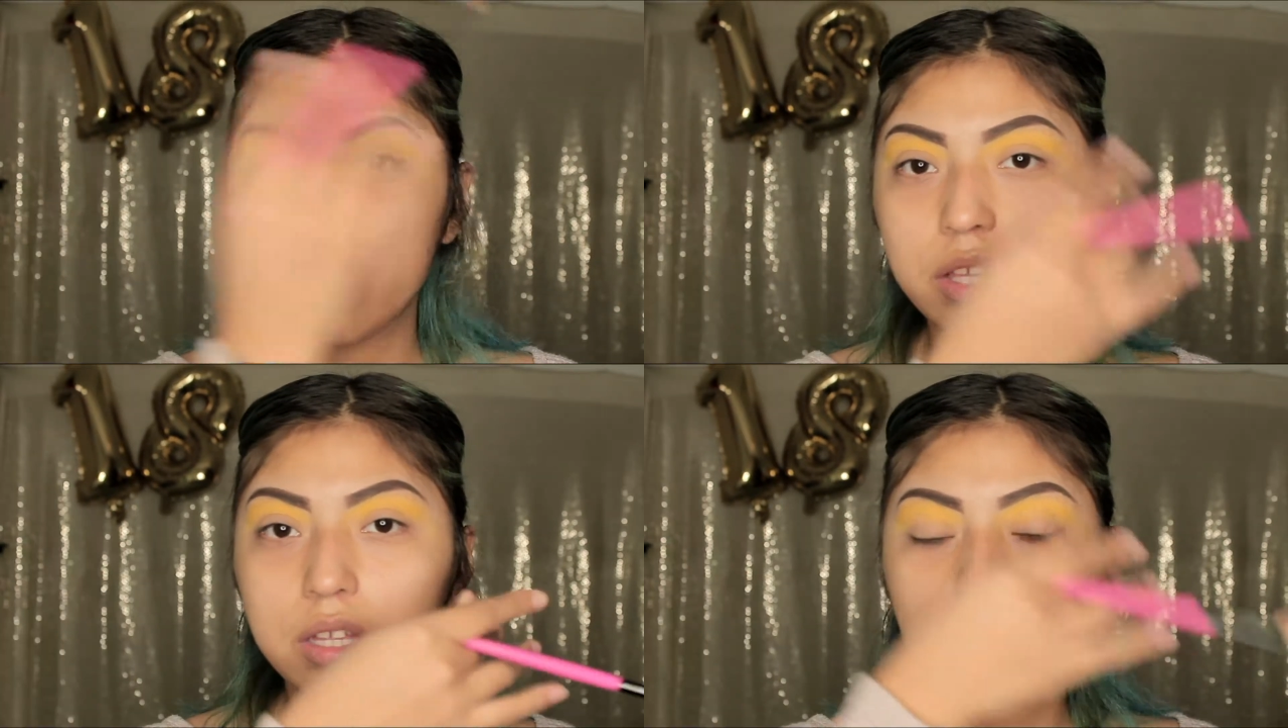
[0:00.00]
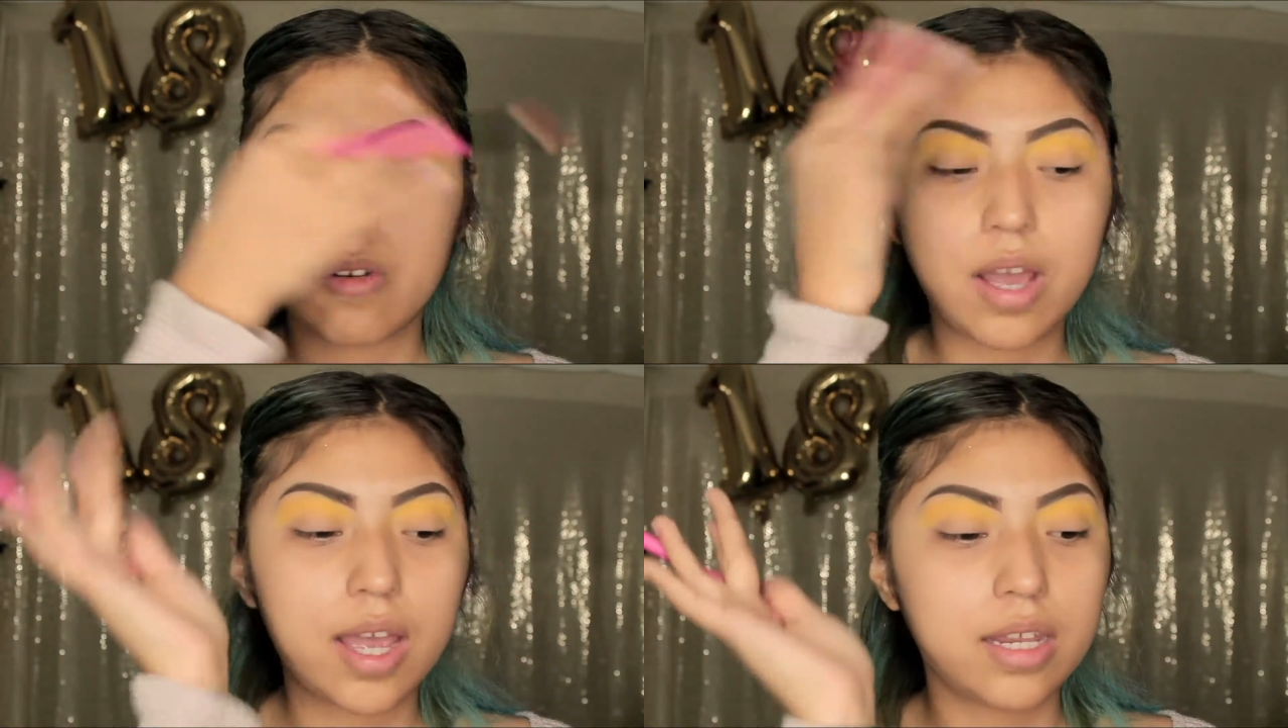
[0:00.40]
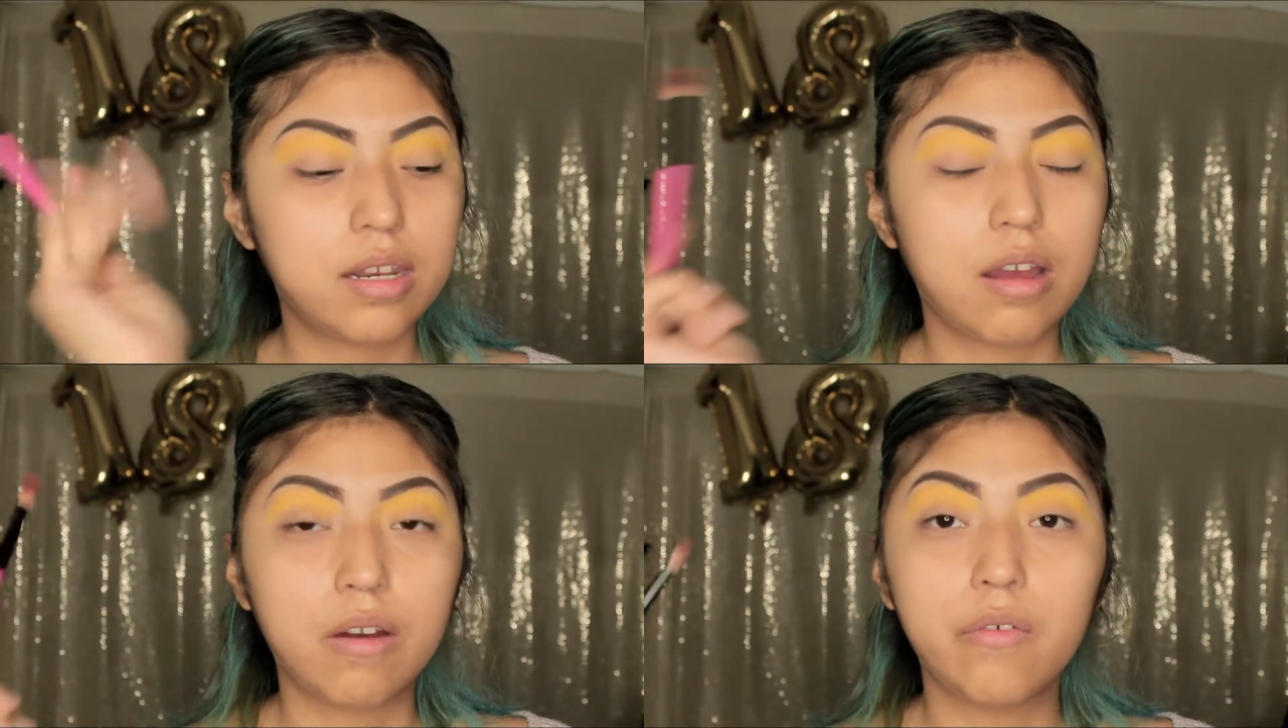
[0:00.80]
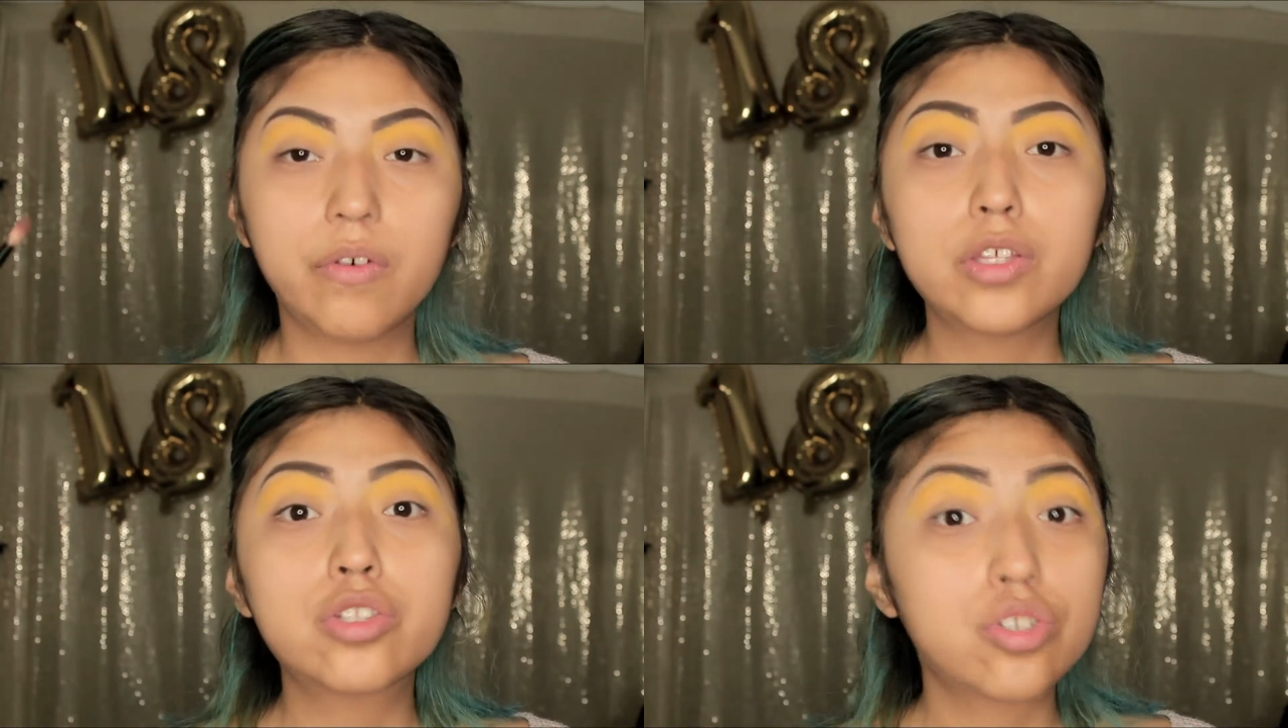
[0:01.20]
you know, kind of
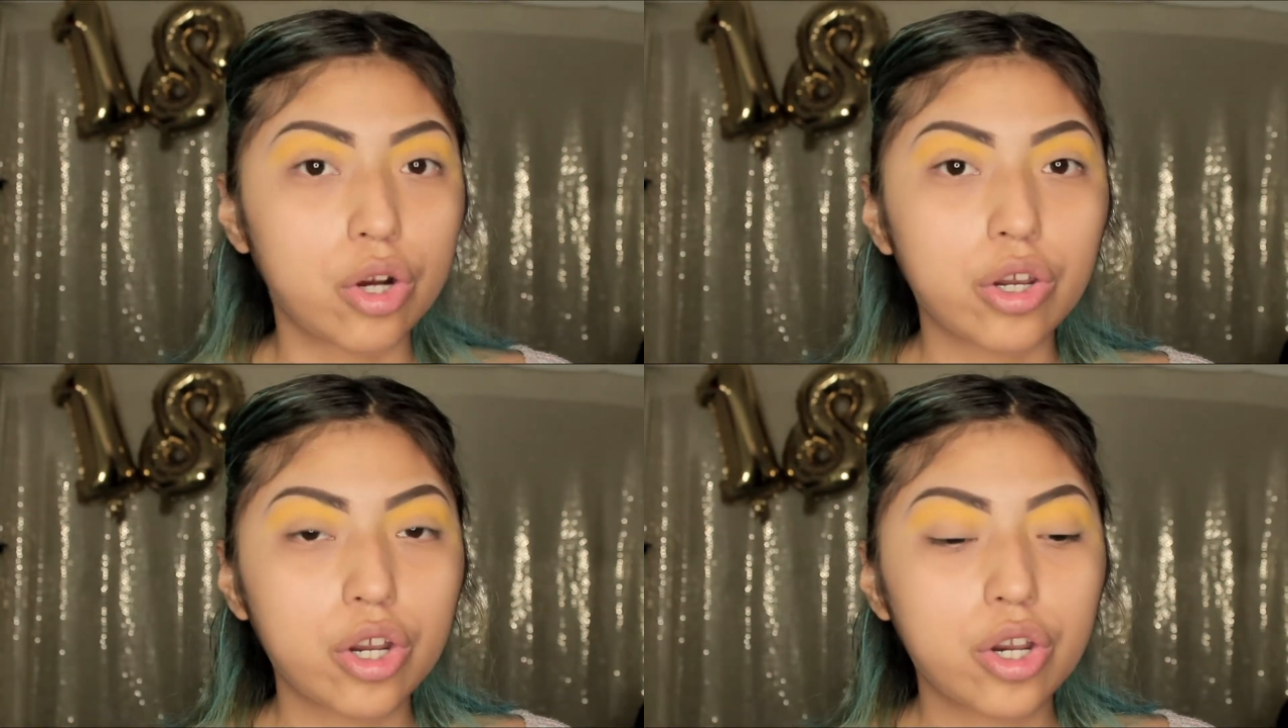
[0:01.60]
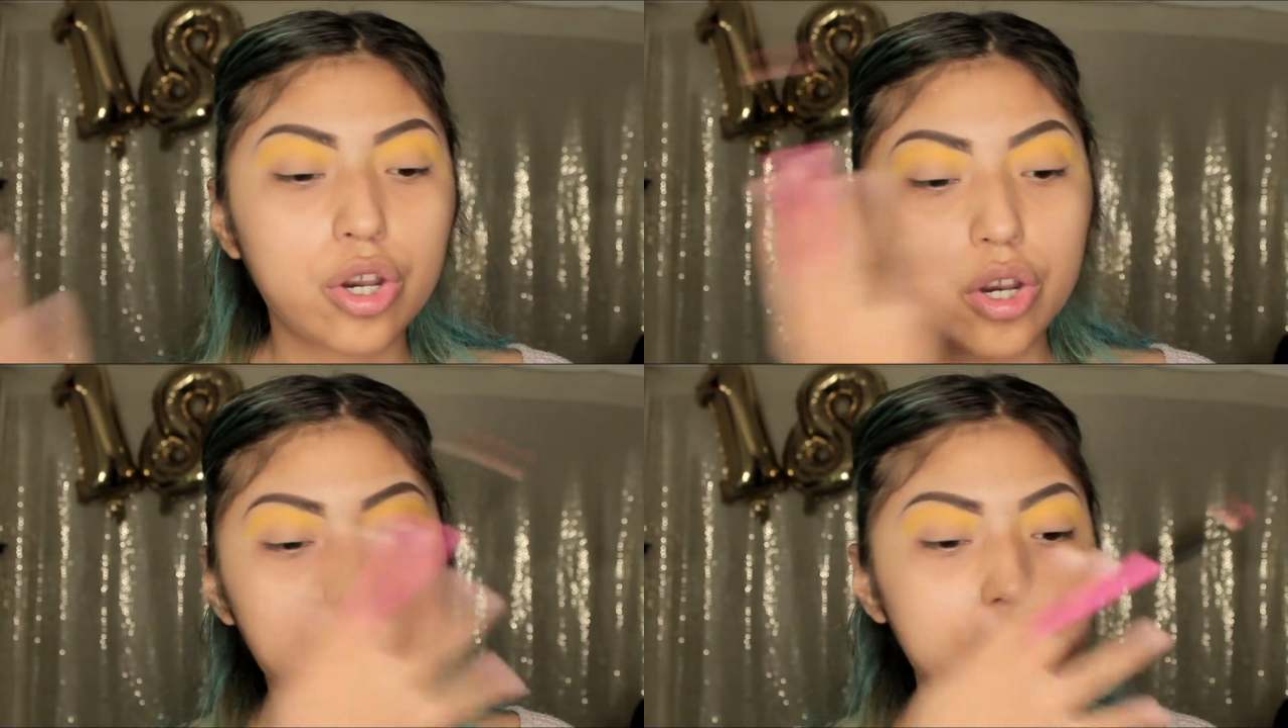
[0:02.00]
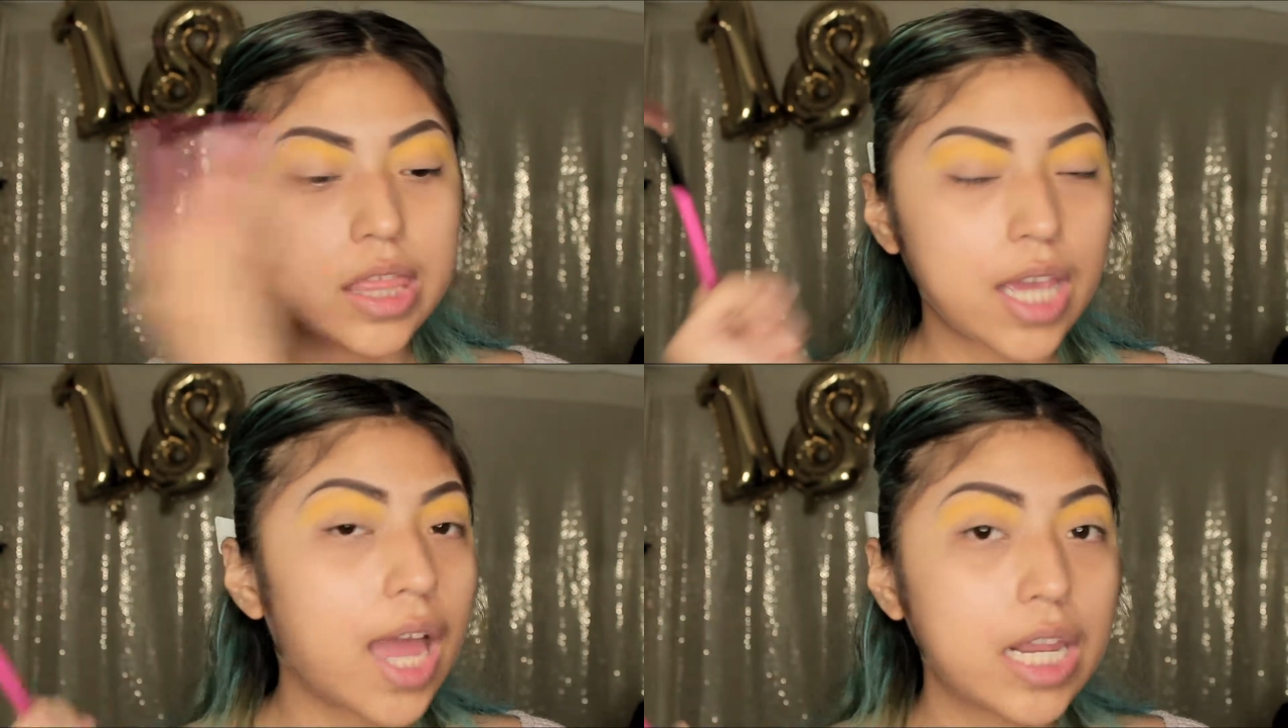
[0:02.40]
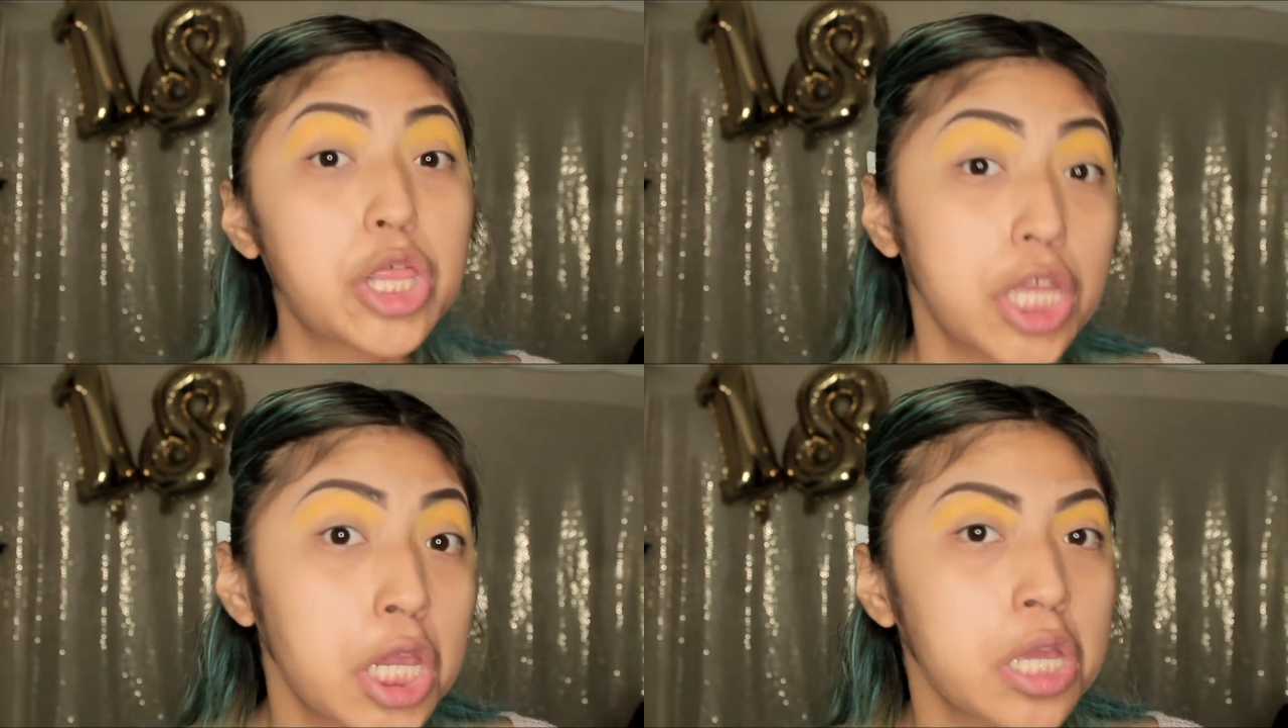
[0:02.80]
starter kind of
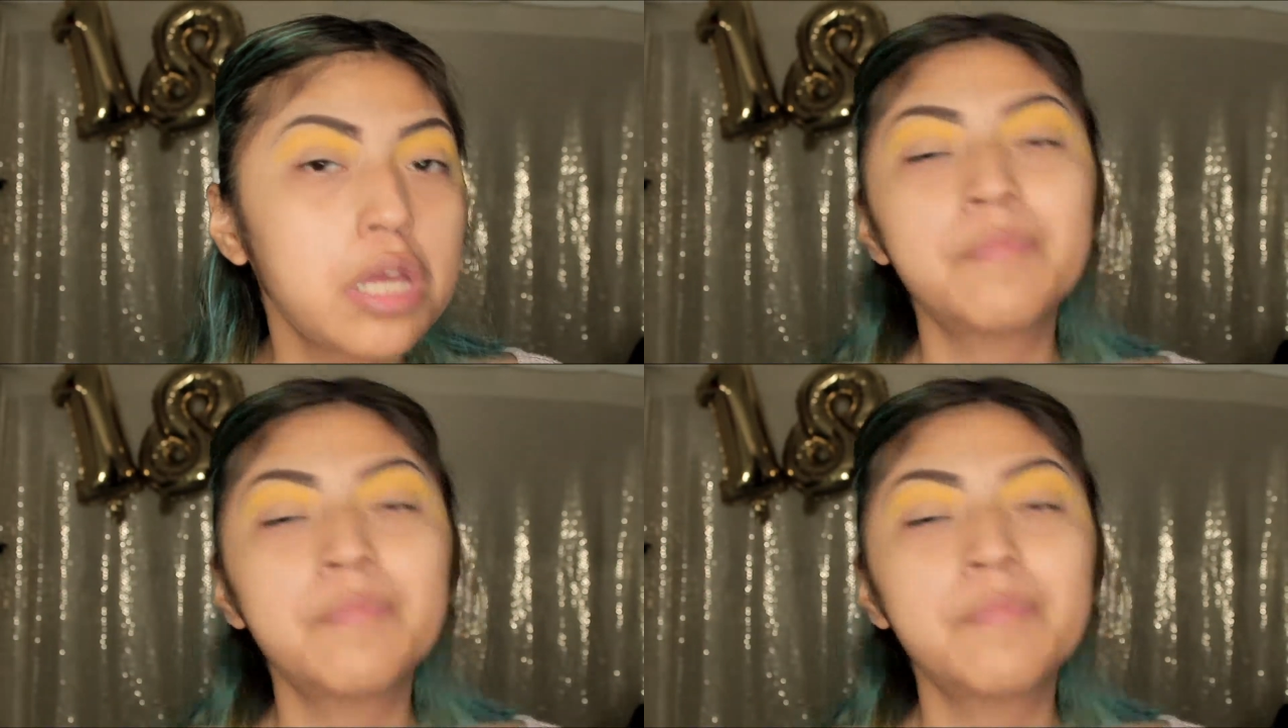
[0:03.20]
thing,